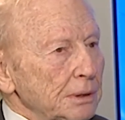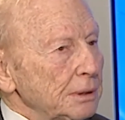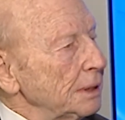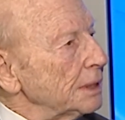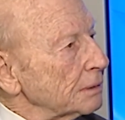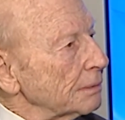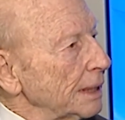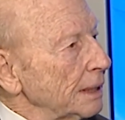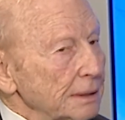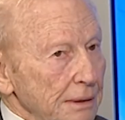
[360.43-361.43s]
in
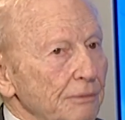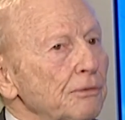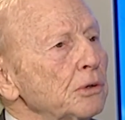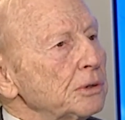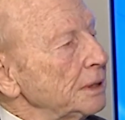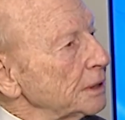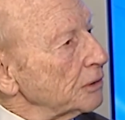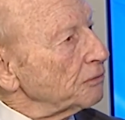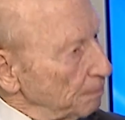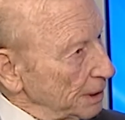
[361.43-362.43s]
Israel, 40 years
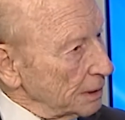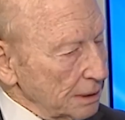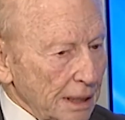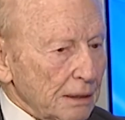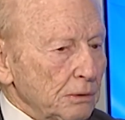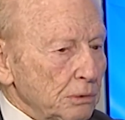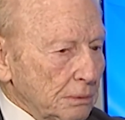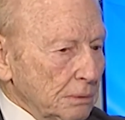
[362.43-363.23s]
of peace. They are good